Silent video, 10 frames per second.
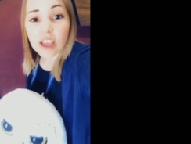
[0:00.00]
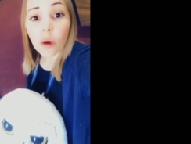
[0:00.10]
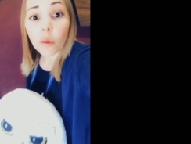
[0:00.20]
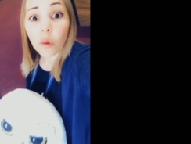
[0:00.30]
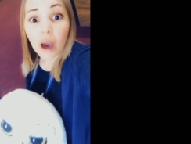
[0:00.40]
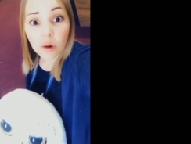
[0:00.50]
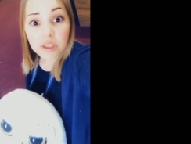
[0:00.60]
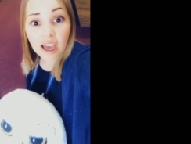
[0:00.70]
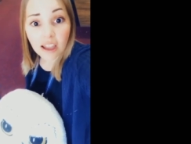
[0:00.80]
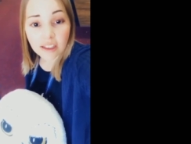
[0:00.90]
So
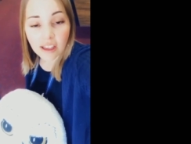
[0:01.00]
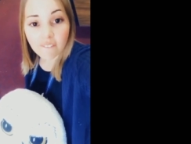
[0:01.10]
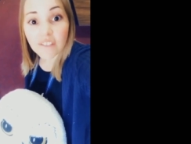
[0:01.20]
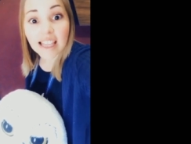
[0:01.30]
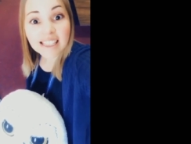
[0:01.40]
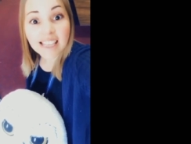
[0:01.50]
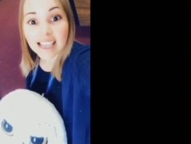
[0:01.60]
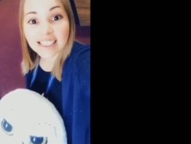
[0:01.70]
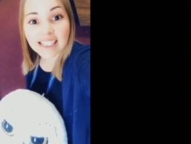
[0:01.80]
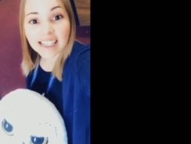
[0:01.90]
well done.
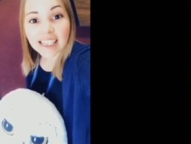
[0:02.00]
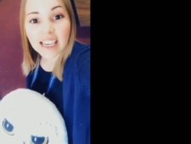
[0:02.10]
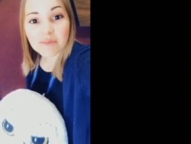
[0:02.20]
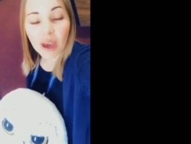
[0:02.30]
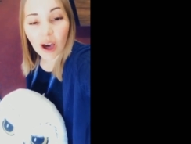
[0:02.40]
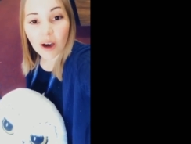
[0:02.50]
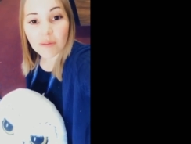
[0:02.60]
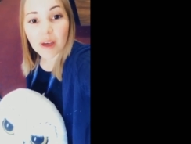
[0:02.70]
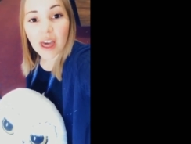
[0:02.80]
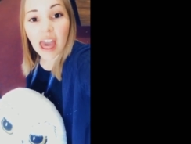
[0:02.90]
Fantastic. Keep it
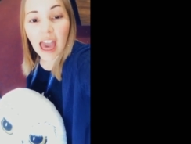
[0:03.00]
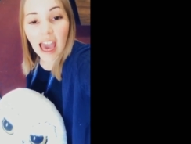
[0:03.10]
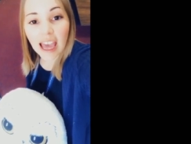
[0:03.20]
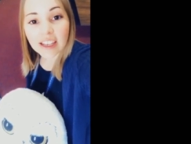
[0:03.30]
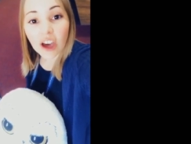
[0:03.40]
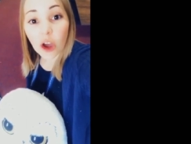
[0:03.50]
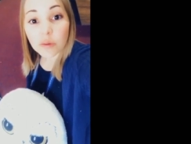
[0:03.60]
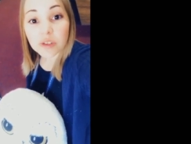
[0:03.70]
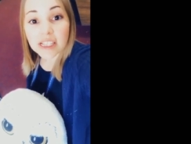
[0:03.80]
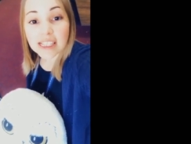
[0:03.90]
up. And I
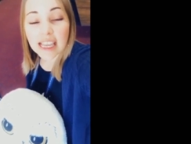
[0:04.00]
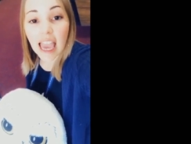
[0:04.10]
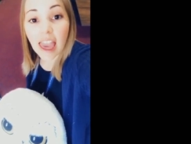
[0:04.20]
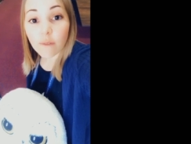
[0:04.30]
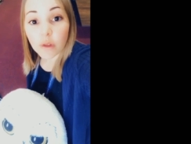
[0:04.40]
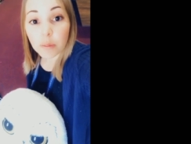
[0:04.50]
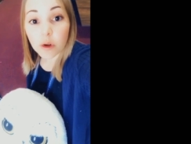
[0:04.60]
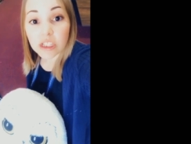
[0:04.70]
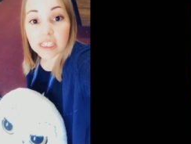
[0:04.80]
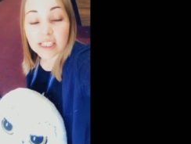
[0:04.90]
hope to see
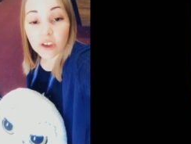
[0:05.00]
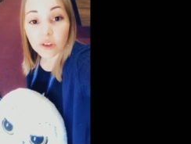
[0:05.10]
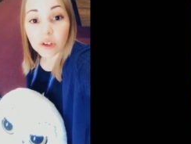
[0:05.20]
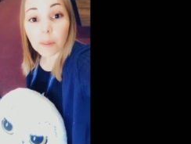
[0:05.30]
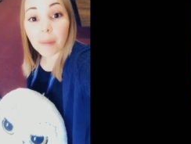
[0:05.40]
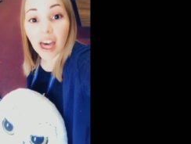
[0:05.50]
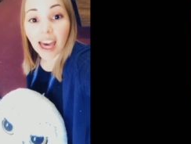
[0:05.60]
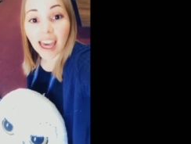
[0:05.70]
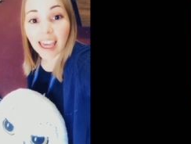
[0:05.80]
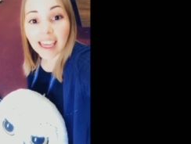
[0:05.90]
everybody soon. Bye.